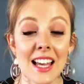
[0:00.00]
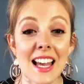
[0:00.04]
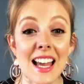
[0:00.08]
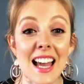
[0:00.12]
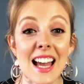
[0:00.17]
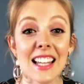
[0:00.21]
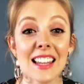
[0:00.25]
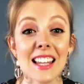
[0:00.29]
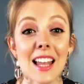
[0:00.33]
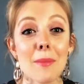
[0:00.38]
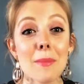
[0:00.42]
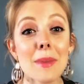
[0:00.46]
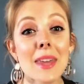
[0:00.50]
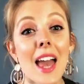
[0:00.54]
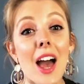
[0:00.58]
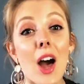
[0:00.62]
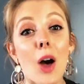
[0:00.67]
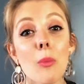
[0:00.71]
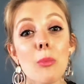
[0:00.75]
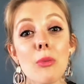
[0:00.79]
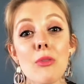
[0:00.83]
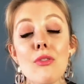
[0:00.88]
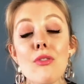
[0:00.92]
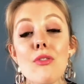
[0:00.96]
And let me
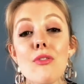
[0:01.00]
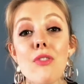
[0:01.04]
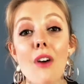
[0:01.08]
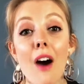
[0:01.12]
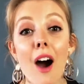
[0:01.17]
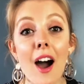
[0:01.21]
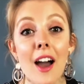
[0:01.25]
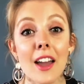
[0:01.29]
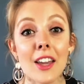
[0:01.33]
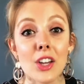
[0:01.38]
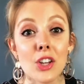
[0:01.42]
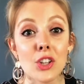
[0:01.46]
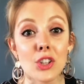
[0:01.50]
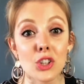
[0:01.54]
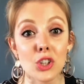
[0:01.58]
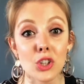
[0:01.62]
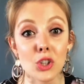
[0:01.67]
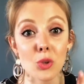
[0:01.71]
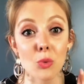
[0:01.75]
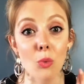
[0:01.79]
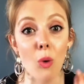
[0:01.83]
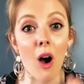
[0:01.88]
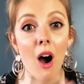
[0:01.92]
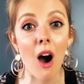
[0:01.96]
help fire
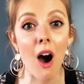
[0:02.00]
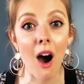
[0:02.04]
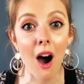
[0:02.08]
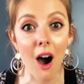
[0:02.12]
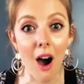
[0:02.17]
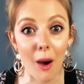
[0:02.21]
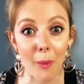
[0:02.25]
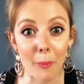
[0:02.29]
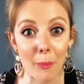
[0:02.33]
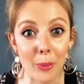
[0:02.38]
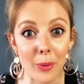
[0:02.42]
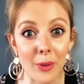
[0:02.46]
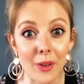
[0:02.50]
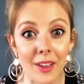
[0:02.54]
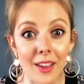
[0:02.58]
you up.